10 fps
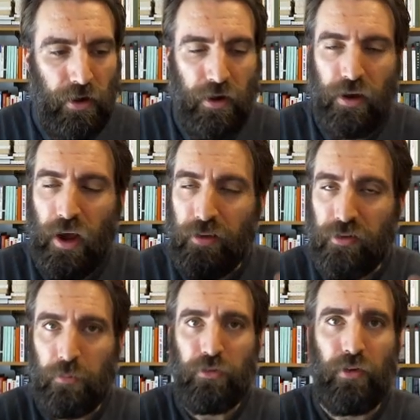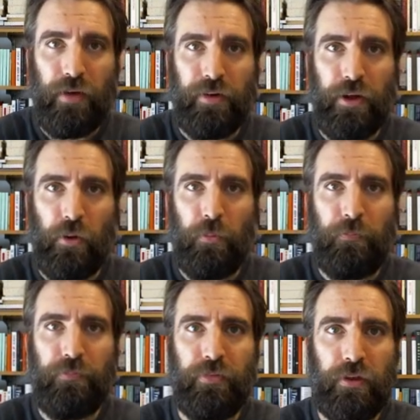Customs revenue.
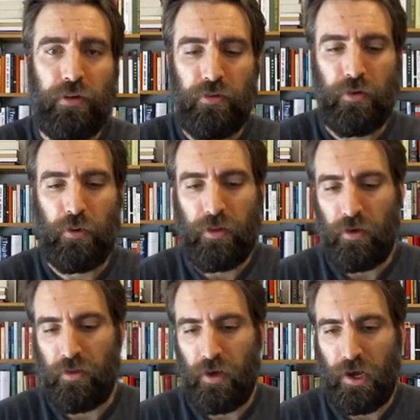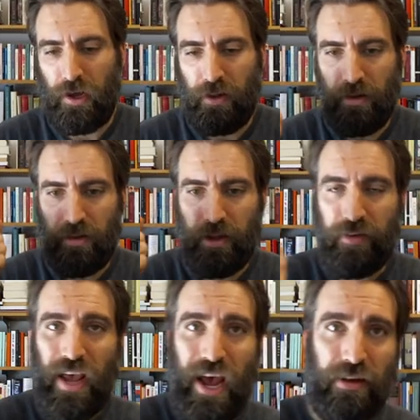So the, the, the
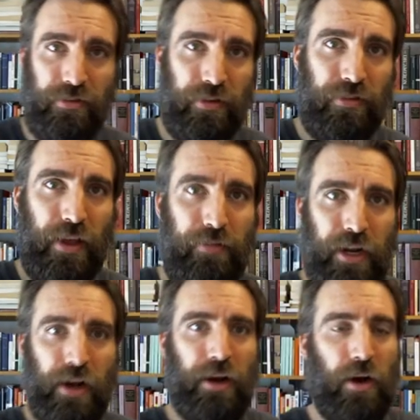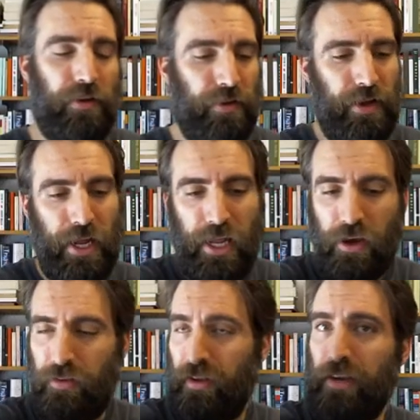tax that's levied on any
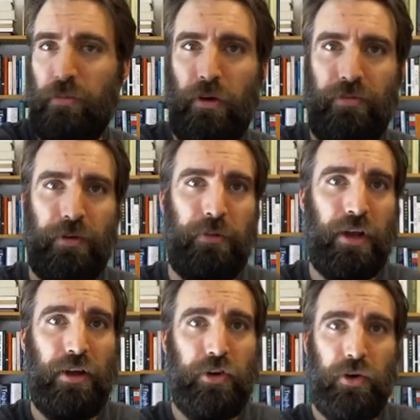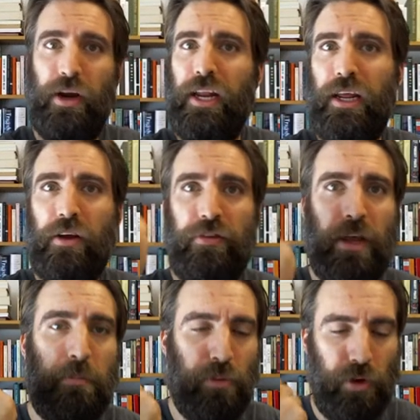goods exported from the country or any goods
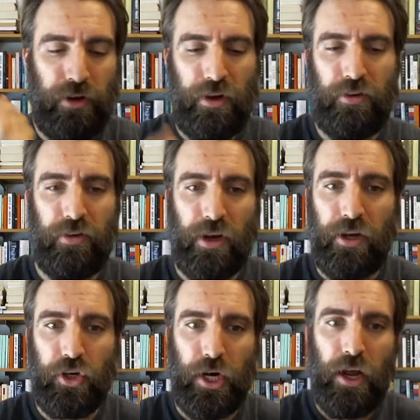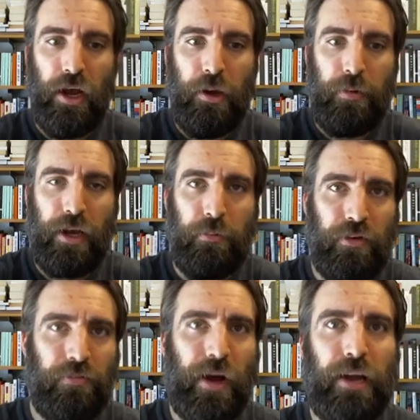imported into the country becomes a
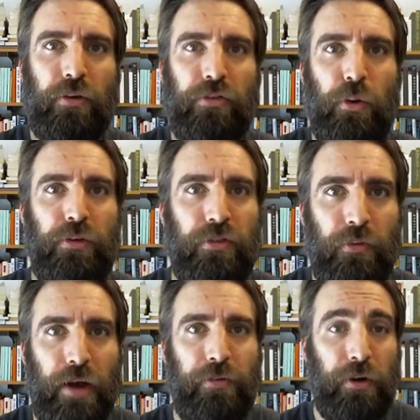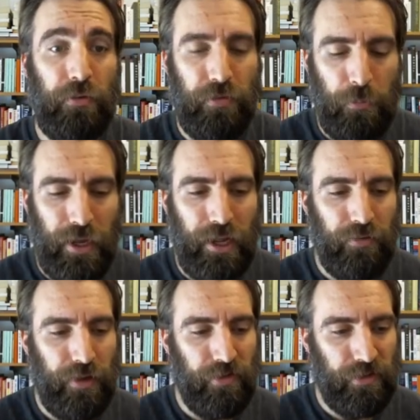vital source of revenue for many
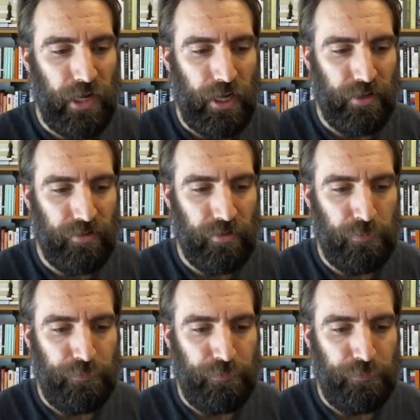of these states.